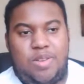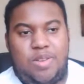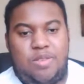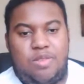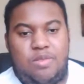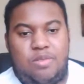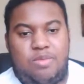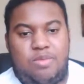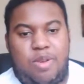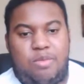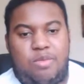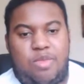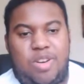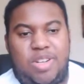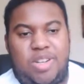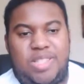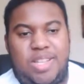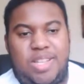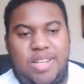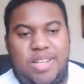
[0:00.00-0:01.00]
New Japan Pro
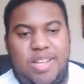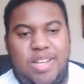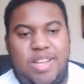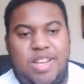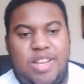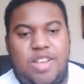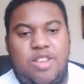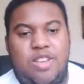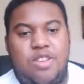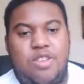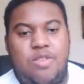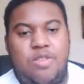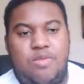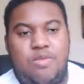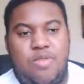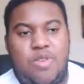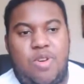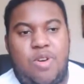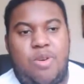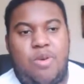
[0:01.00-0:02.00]
Wrestling,
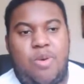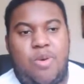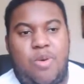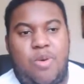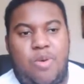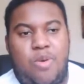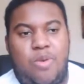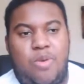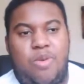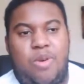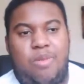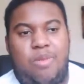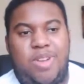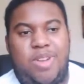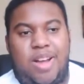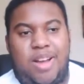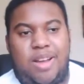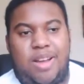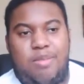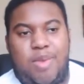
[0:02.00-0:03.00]
you know who I'm
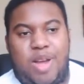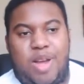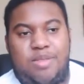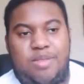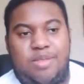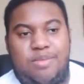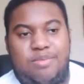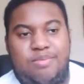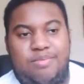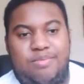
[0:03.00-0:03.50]
talking about.